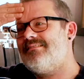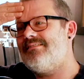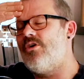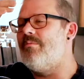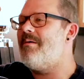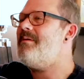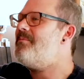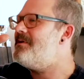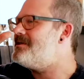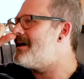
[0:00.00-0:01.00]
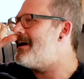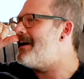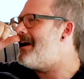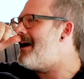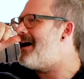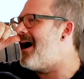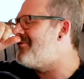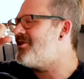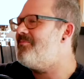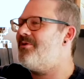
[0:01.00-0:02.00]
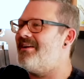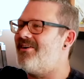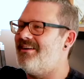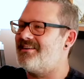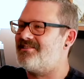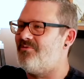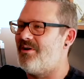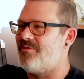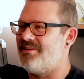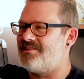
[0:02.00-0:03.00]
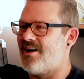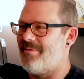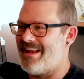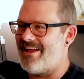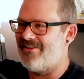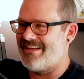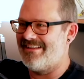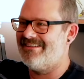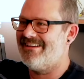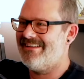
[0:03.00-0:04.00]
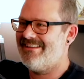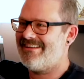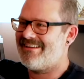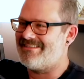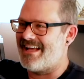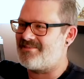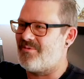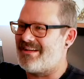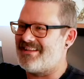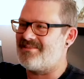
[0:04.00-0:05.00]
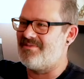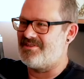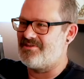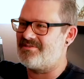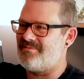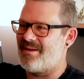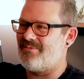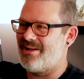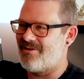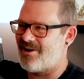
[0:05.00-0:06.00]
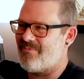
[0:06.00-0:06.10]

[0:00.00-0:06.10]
Oh, it might be pre Jedi. Um, yeah, I'm trying to put it in context of when Ridley Scott made Alien, because that's what gets in the juice to make Blade Runner,